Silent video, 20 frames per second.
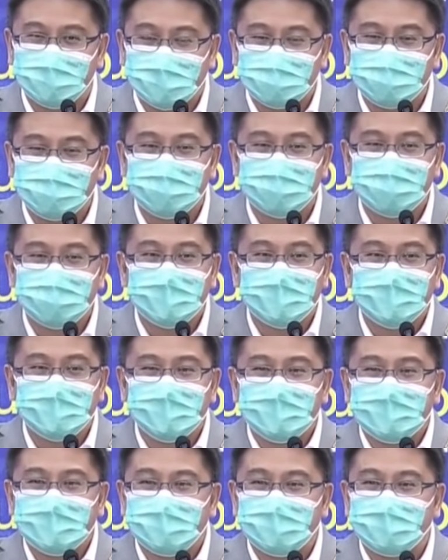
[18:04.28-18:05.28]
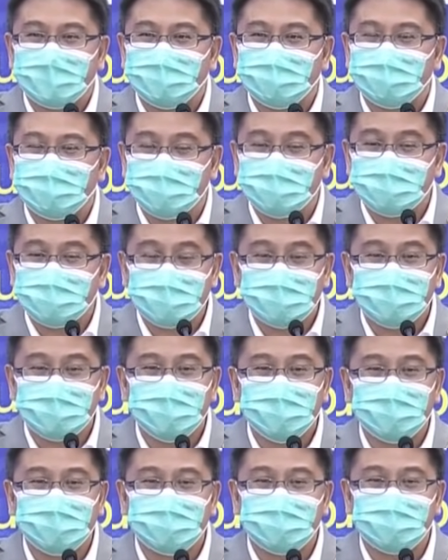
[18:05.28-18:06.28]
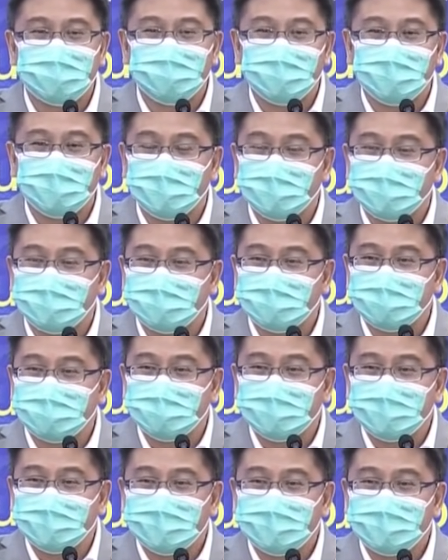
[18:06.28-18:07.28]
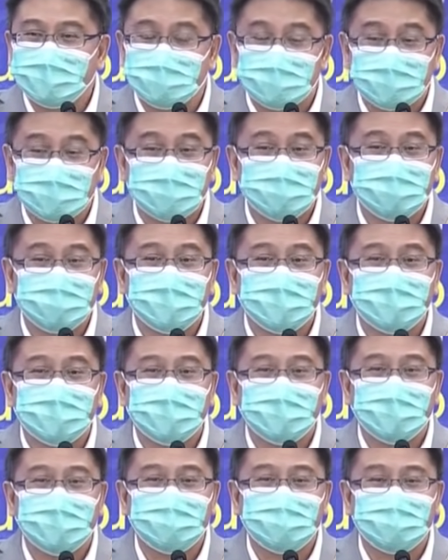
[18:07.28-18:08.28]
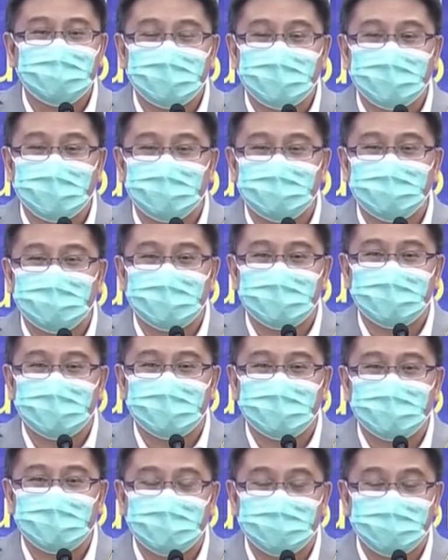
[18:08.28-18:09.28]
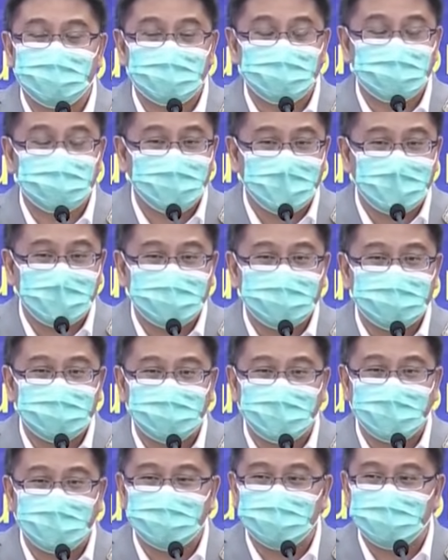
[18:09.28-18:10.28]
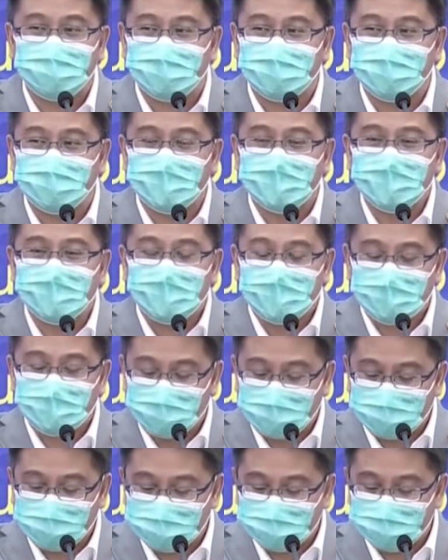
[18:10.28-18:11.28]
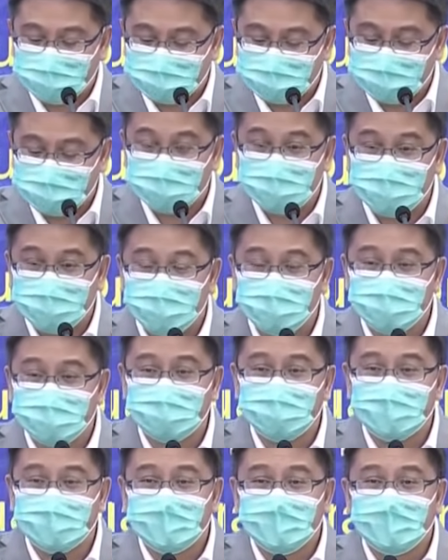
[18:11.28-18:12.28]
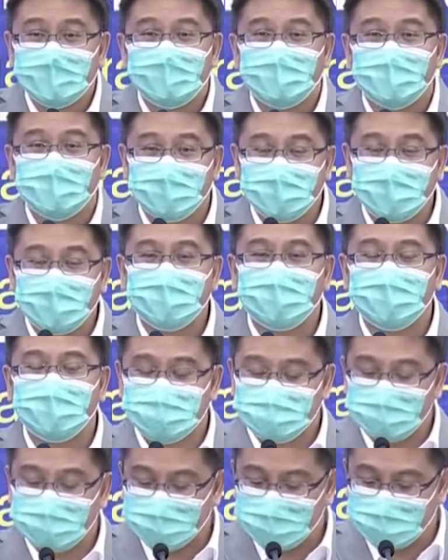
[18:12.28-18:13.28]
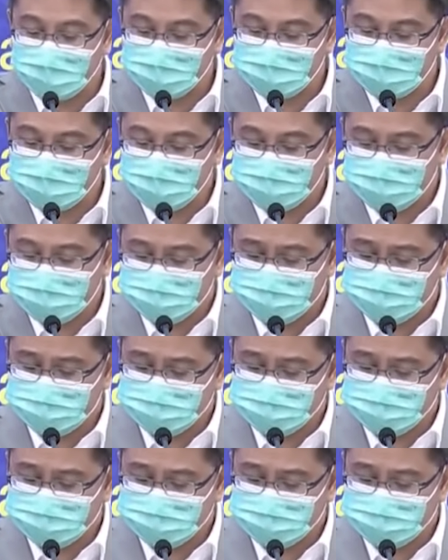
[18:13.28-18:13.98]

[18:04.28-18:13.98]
announced. The facilities are being discussed right now to have ample space to have the proper facilities. When that is announced,